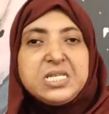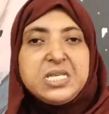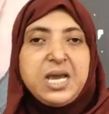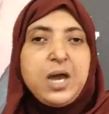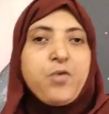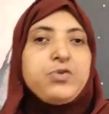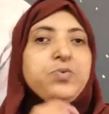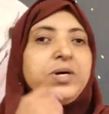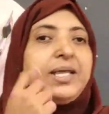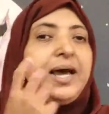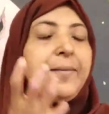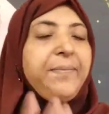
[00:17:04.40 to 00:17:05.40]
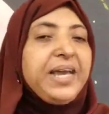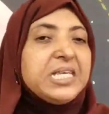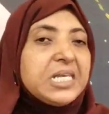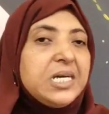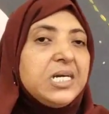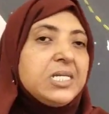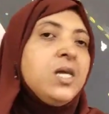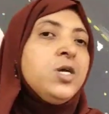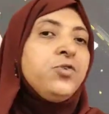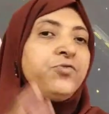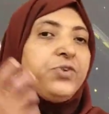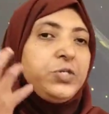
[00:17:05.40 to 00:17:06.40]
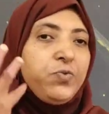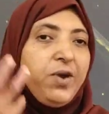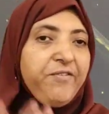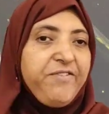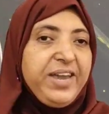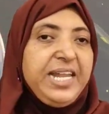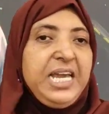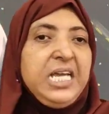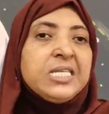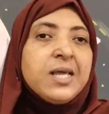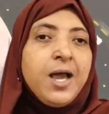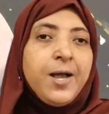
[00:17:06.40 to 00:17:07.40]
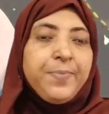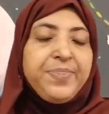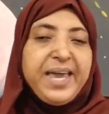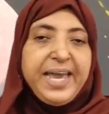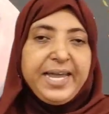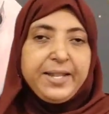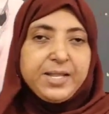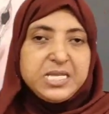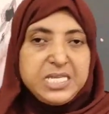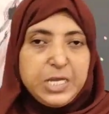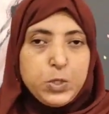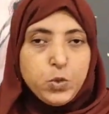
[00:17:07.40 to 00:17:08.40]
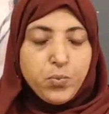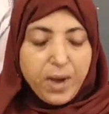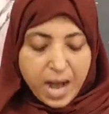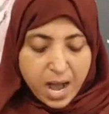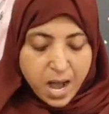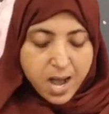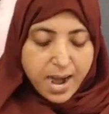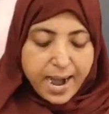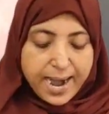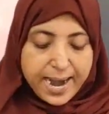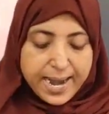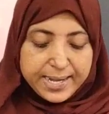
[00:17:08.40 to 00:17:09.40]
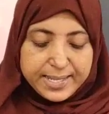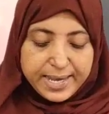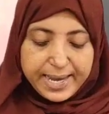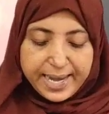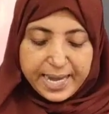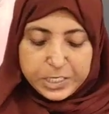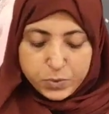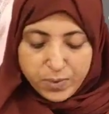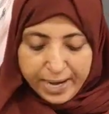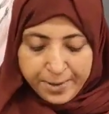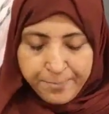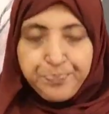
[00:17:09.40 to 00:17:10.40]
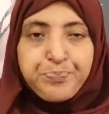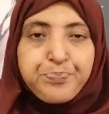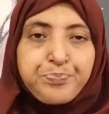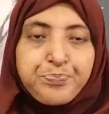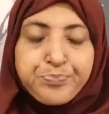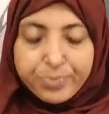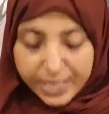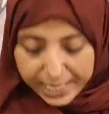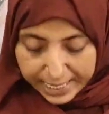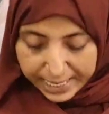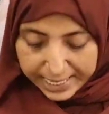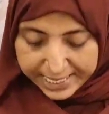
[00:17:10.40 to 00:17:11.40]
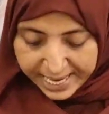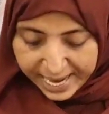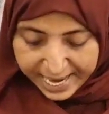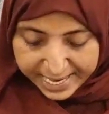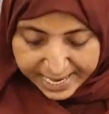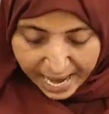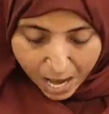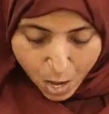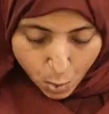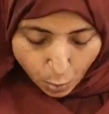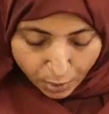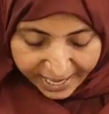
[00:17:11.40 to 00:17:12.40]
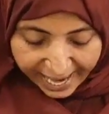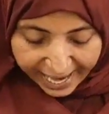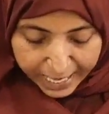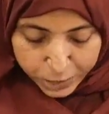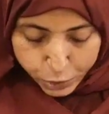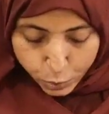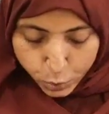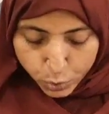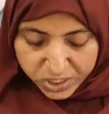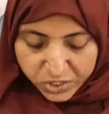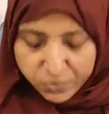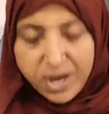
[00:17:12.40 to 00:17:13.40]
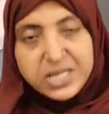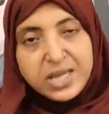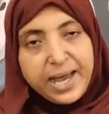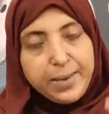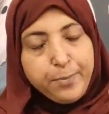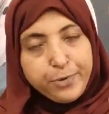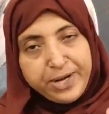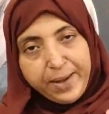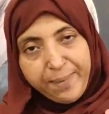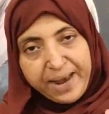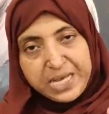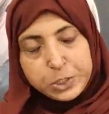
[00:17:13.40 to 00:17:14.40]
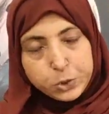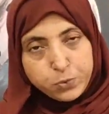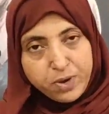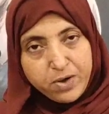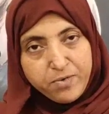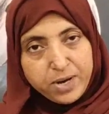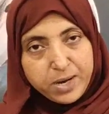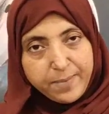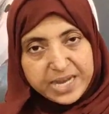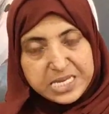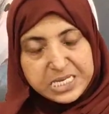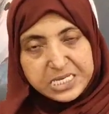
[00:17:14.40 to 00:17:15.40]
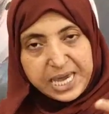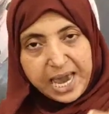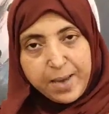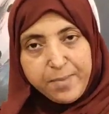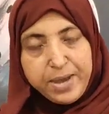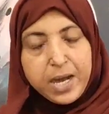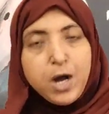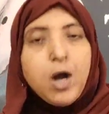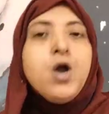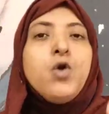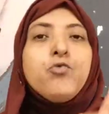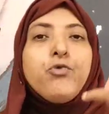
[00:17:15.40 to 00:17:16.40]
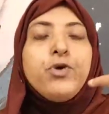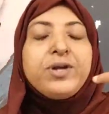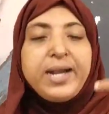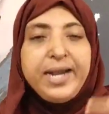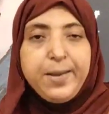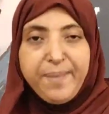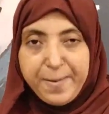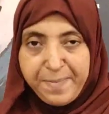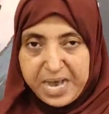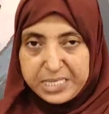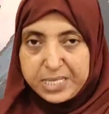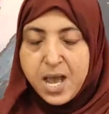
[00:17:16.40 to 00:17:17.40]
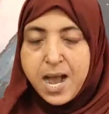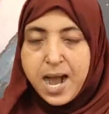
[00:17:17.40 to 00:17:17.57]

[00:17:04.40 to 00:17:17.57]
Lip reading: reach here. Which were that places? First one Venice, then Genova, and then next one Granada. Okay, so this was the important places from where merchants came here for trading purpose,